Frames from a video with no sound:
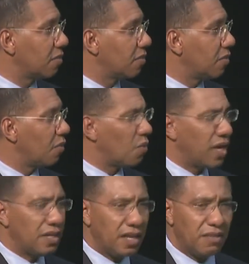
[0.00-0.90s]
when
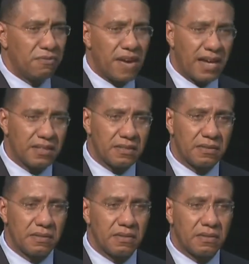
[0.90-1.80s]
in fact
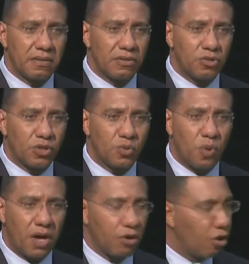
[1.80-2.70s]
just
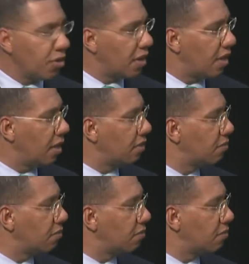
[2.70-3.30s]
one hurricane